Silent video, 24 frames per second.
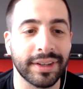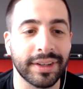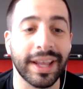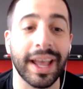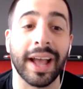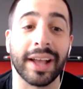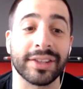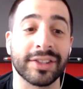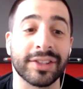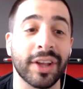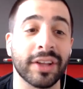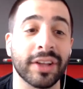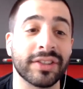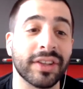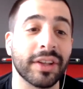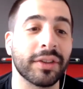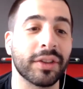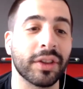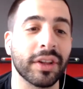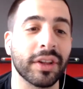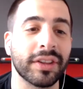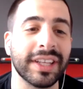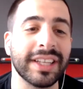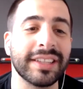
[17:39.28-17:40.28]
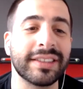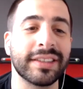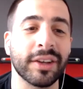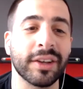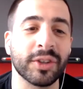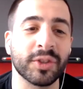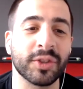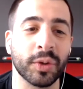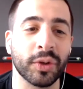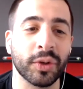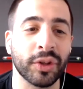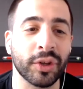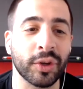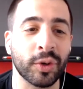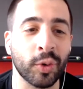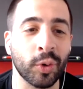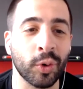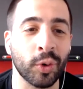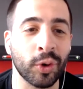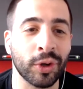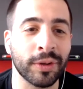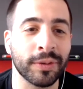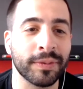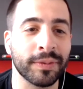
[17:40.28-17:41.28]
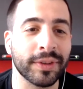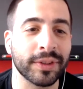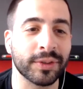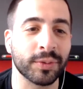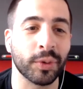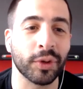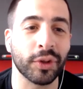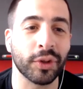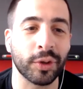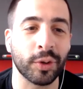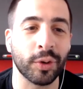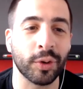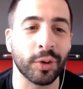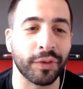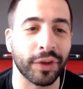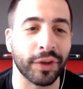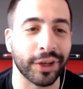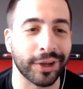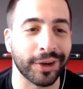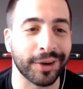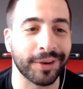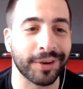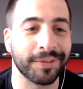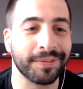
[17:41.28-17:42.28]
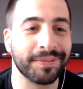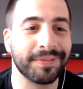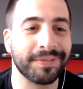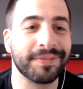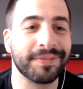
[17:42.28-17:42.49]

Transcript: Yeah, so the detail's really cool. It's a really cool figure.